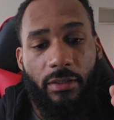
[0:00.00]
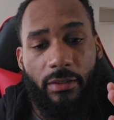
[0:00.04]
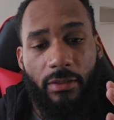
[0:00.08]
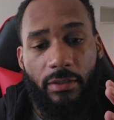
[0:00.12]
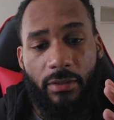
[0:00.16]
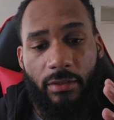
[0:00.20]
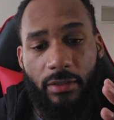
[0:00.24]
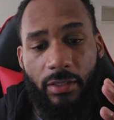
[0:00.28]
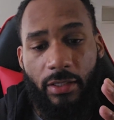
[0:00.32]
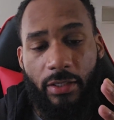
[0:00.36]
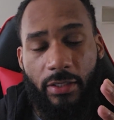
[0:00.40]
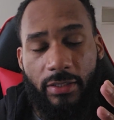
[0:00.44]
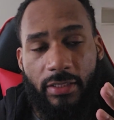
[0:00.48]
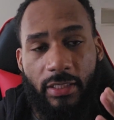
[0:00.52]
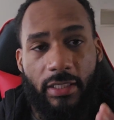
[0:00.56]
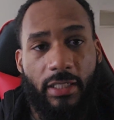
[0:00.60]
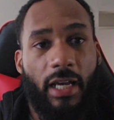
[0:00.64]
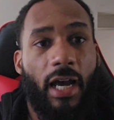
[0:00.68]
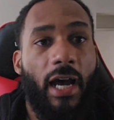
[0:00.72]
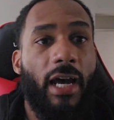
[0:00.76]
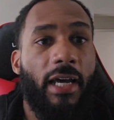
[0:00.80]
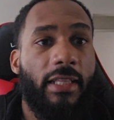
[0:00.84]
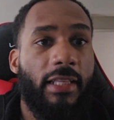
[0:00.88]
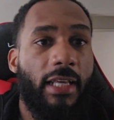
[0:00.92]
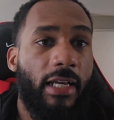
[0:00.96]
There's a
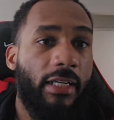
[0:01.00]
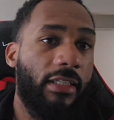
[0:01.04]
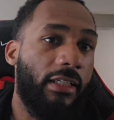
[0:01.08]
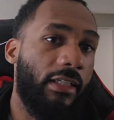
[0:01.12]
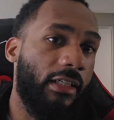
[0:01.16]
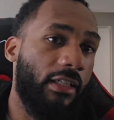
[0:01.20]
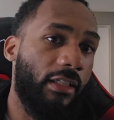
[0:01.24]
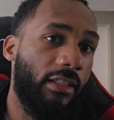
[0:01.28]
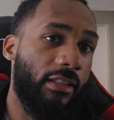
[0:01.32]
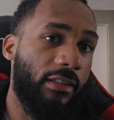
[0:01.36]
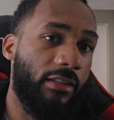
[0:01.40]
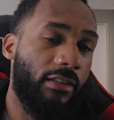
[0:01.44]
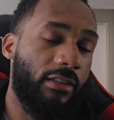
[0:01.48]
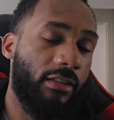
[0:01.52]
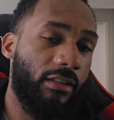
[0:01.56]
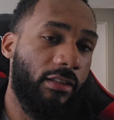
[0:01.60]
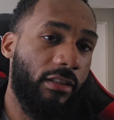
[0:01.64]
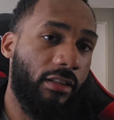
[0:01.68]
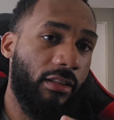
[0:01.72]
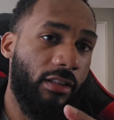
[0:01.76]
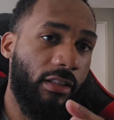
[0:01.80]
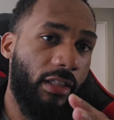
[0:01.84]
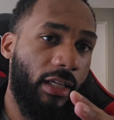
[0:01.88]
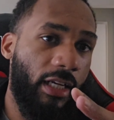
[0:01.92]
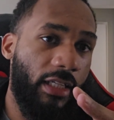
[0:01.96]
guy that needs
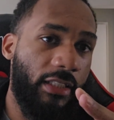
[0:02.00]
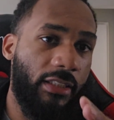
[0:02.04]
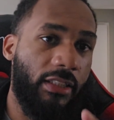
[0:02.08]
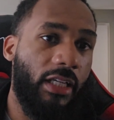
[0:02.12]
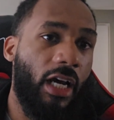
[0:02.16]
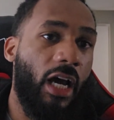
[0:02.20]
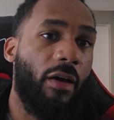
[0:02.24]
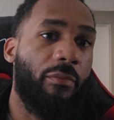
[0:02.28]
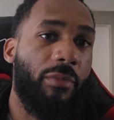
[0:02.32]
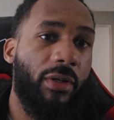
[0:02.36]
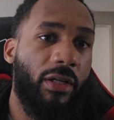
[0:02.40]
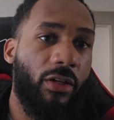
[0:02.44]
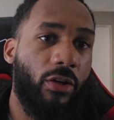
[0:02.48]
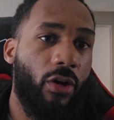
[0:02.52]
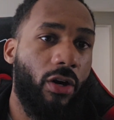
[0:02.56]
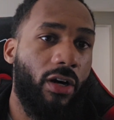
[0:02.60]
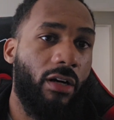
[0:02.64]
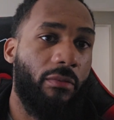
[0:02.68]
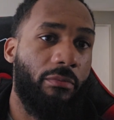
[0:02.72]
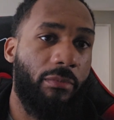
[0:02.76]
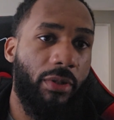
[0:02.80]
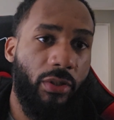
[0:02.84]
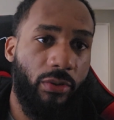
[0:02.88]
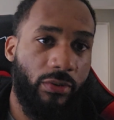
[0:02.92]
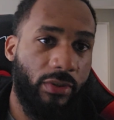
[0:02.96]
a shopping
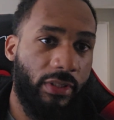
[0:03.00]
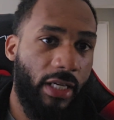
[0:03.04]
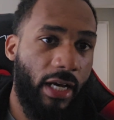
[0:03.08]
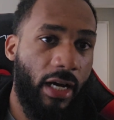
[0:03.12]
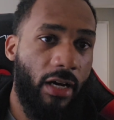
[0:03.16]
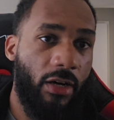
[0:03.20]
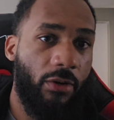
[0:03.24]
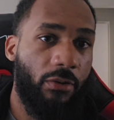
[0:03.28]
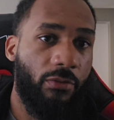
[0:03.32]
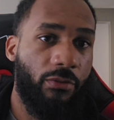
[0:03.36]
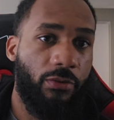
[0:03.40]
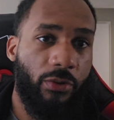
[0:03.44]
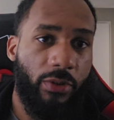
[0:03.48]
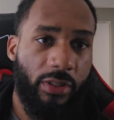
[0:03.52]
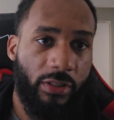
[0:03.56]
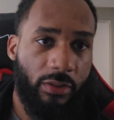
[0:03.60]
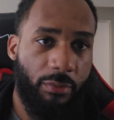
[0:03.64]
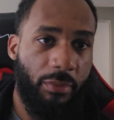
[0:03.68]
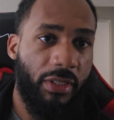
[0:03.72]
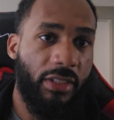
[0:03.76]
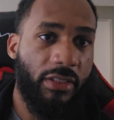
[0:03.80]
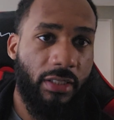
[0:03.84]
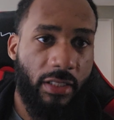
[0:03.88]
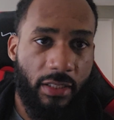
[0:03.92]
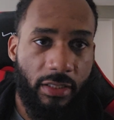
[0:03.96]
cart built out for his
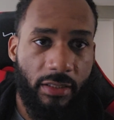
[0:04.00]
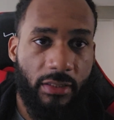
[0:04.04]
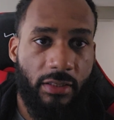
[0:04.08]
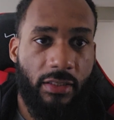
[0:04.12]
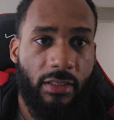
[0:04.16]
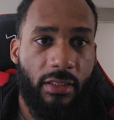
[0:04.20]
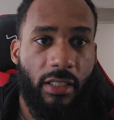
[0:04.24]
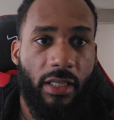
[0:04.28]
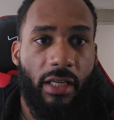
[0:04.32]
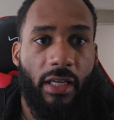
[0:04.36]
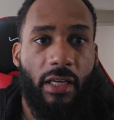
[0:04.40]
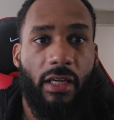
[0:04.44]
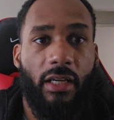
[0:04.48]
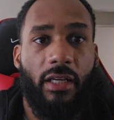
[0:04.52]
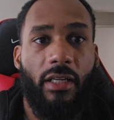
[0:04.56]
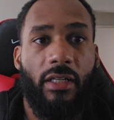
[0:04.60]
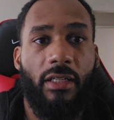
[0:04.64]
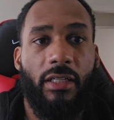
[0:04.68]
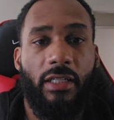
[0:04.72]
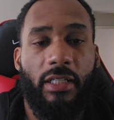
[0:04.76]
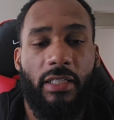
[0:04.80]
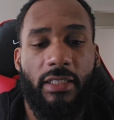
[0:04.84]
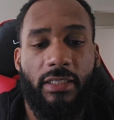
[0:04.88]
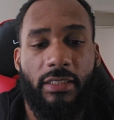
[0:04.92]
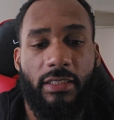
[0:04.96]
business
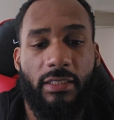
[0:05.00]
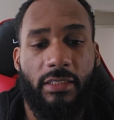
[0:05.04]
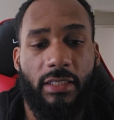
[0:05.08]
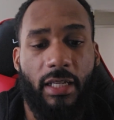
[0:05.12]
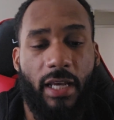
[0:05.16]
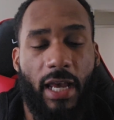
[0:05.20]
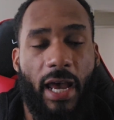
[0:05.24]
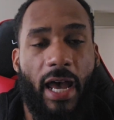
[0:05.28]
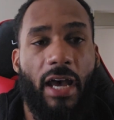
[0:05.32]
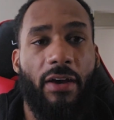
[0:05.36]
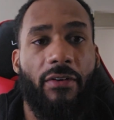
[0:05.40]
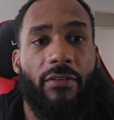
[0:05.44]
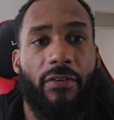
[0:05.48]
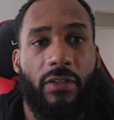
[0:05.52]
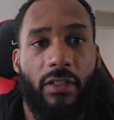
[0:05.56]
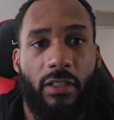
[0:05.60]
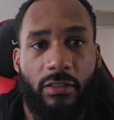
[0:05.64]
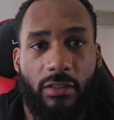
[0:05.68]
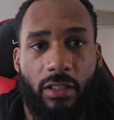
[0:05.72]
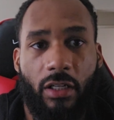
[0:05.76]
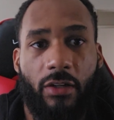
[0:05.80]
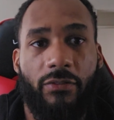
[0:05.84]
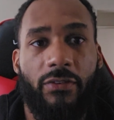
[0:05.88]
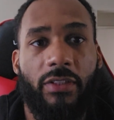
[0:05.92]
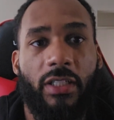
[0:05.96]
and he's having a
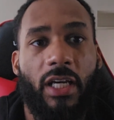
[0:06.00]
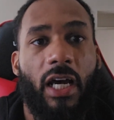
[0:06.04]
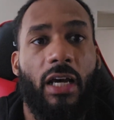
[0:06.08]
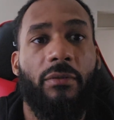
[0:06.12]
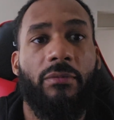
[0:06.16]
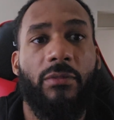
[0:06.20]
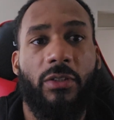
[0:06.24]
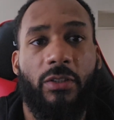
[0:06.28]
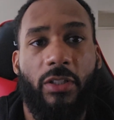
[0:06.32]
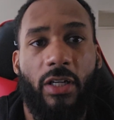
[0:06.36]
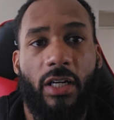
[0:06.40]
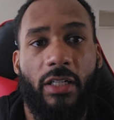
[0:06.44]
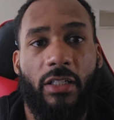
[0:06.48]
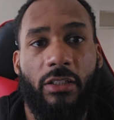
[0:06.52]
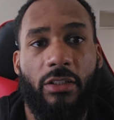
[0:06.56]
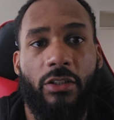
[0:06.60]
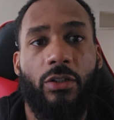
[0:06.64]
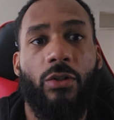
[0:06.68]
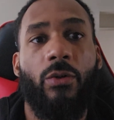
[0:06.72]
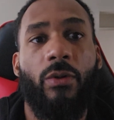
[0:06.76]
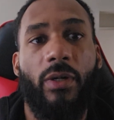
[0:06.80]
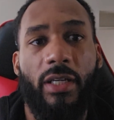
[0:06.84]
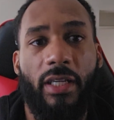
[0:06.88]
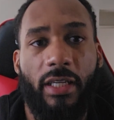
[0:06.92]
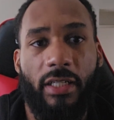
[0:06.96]
tough time trying to
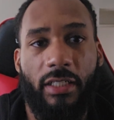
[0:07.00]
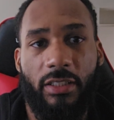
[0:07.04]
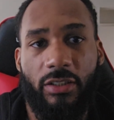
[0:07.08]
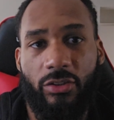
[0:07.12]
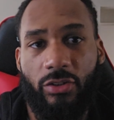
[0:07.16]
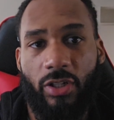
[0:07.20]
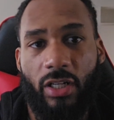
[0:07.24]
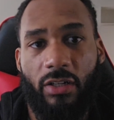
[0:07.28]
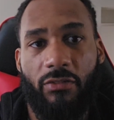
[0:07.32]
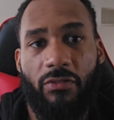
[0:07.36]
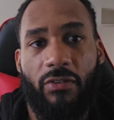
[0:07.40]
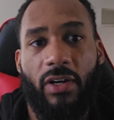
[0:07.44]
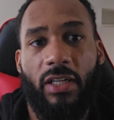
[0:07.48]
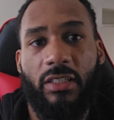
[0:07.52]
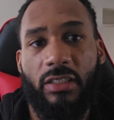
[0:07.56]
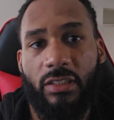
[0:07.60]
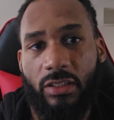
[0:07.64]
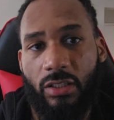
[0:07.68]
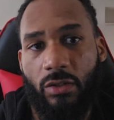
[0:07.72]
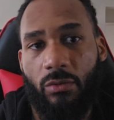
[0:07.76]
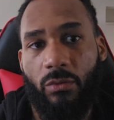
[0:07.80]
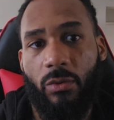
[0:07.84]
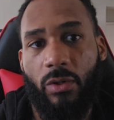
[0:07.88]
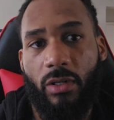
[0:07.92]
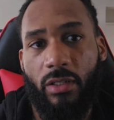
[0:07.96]
do it. And he's trying to find
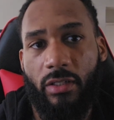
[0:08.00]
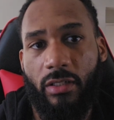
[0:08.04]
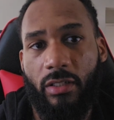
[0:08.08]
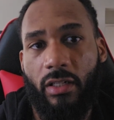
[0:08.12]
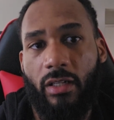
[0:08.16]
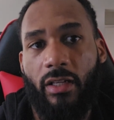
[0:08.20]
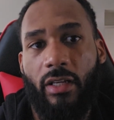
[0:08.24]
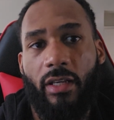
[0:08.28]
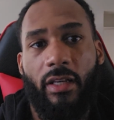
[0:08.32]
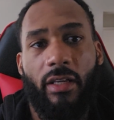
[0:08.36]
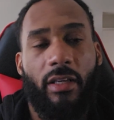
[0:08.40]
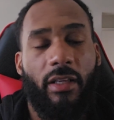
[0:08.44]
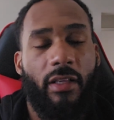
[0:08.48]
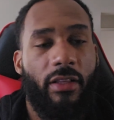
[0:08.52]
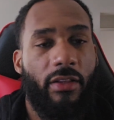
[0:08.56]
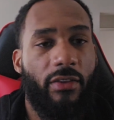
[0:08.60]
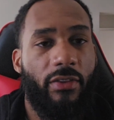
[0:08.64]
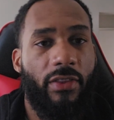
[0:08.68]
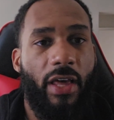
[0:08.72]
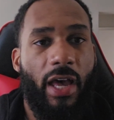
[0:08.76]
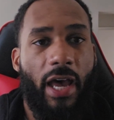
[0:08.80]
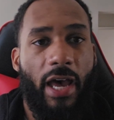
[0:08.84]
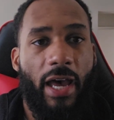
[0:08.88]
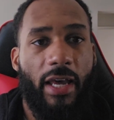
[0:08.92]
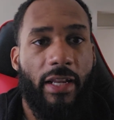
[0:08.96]
someone
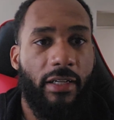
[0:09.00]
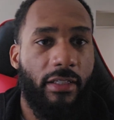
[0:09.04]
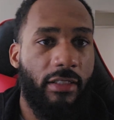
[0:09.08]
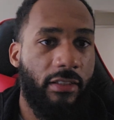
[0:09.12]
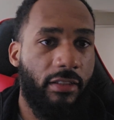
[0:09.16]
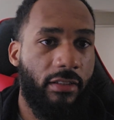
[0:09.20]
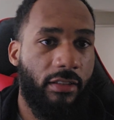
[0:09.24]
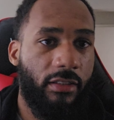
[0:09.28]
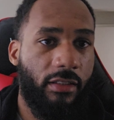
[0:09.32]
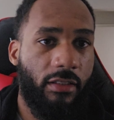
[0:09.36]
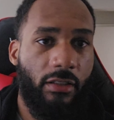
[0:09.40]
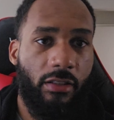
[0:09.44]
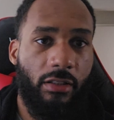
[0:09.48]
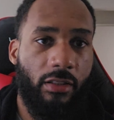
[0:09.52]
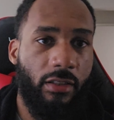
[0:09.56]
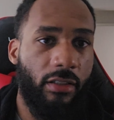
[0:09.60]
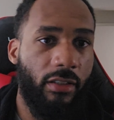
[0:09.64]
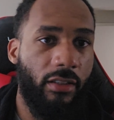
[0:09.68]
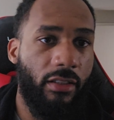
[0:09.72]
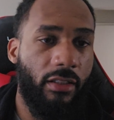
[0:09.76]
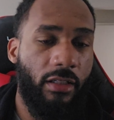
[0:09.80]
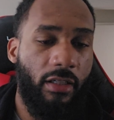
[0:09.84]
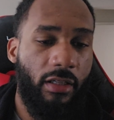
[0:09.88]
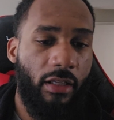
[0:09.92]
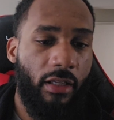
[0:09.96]
that
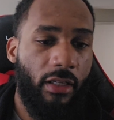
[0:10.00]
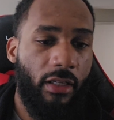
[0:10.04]
could